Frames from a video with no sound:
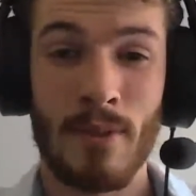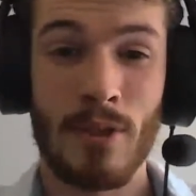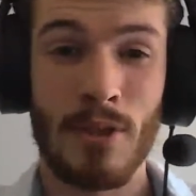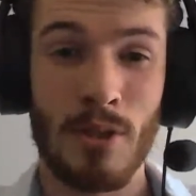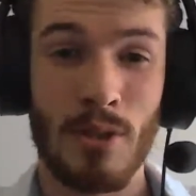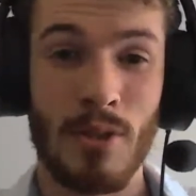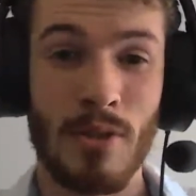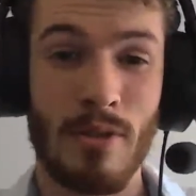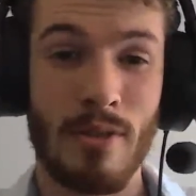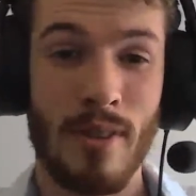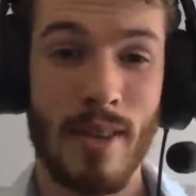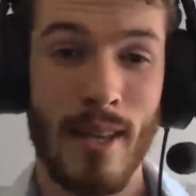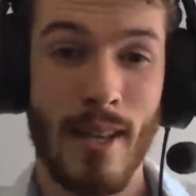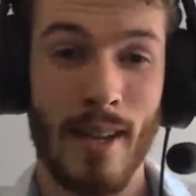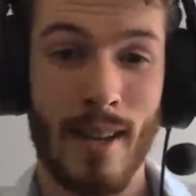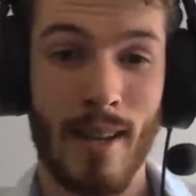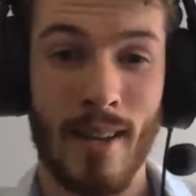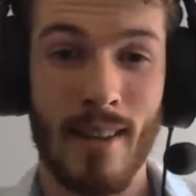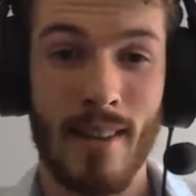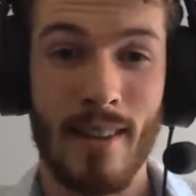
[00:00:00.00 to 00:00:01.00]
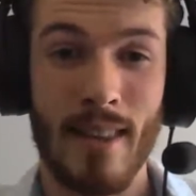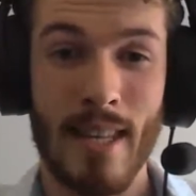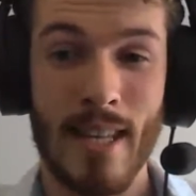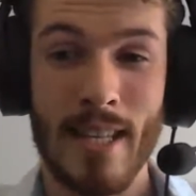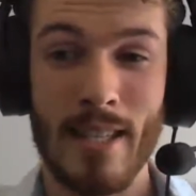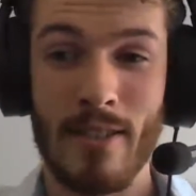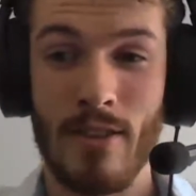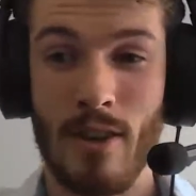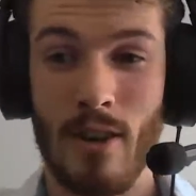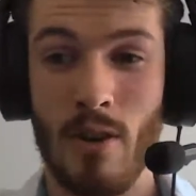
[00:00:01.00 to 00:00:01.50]
you think
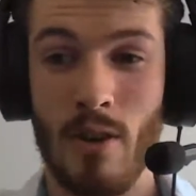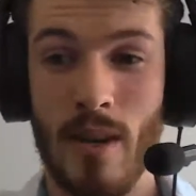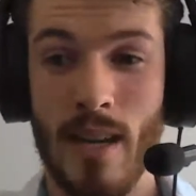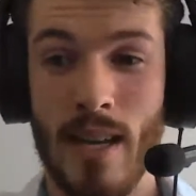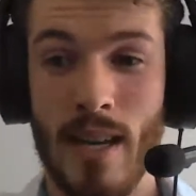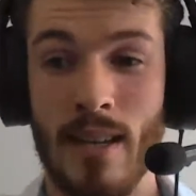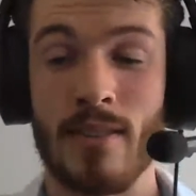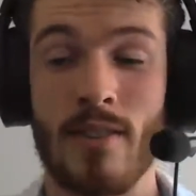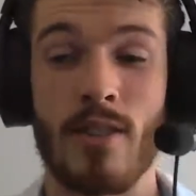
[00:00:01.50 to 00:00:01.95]
these go in?